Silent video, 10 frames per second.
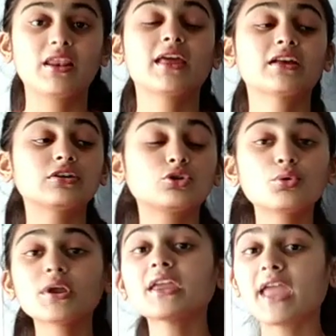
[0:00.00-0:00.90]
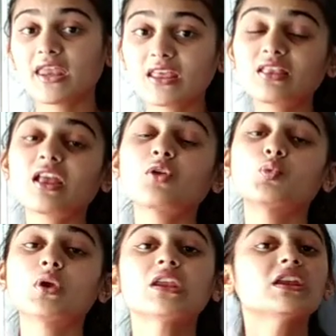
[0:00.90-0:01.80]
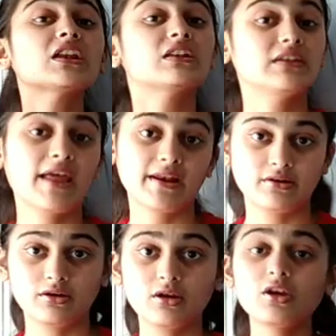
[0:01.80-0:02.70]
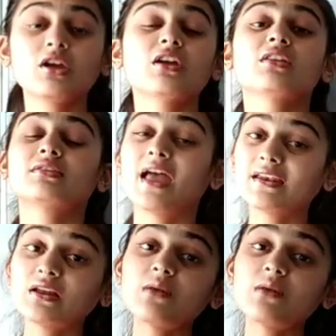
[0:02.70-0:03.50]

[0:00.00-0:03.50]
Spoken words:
Like doing anything, we need land. Then